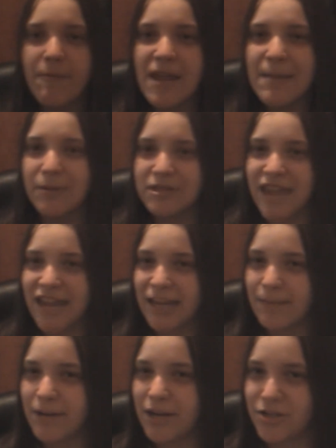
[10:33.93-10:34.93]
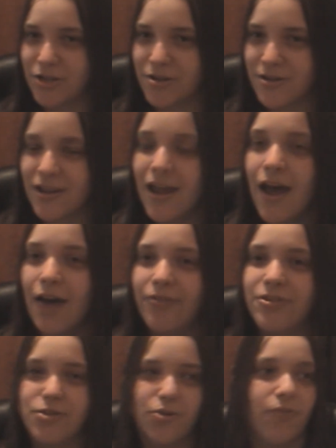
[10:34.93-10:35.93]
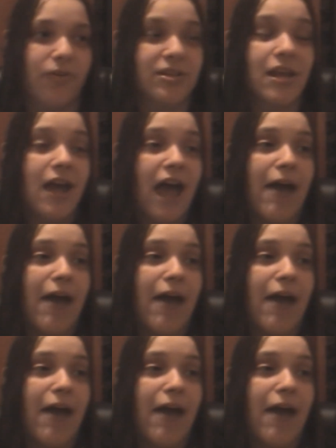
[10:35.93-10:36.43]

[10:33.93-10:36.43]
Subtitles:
of people taking pictures of the two of us.